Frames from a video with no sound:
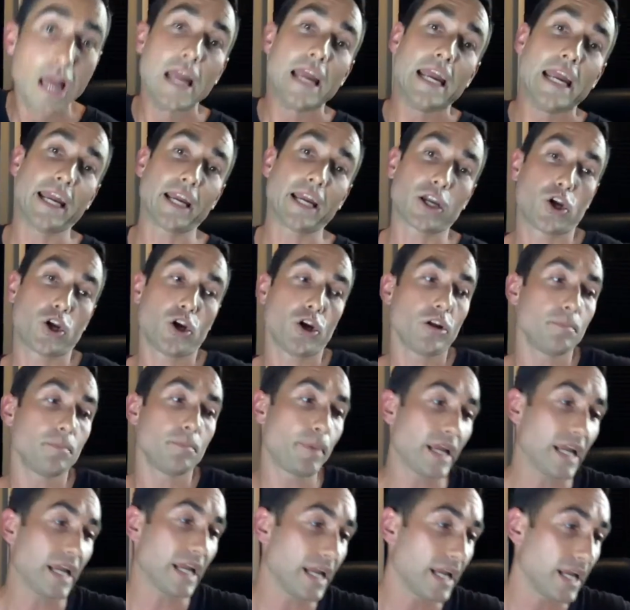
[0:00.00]
It could
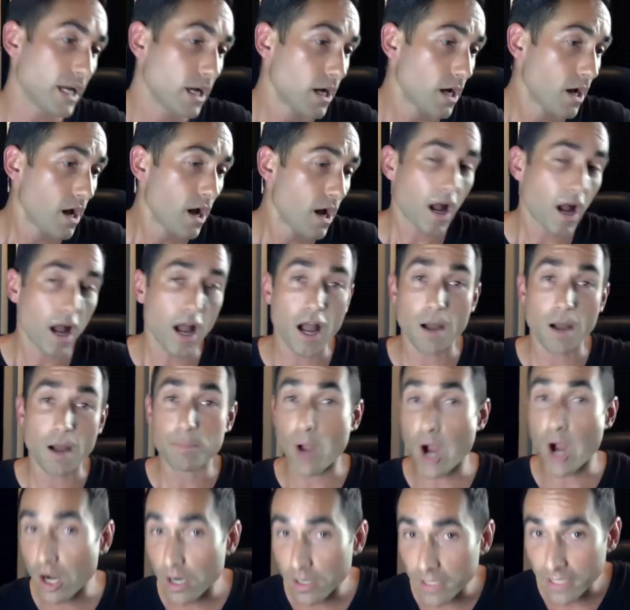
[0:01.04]
be
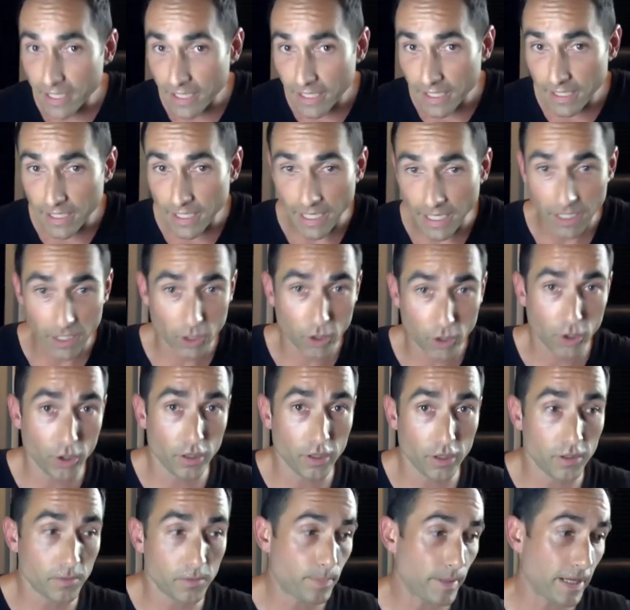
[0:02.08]
partying. It
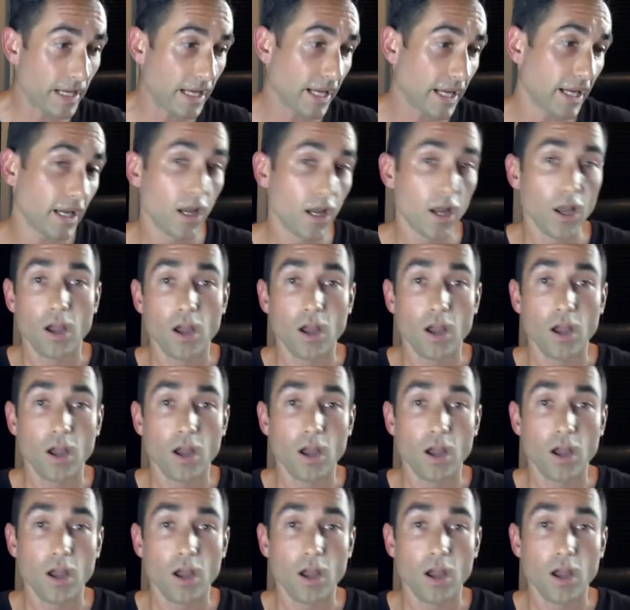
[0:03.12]
could be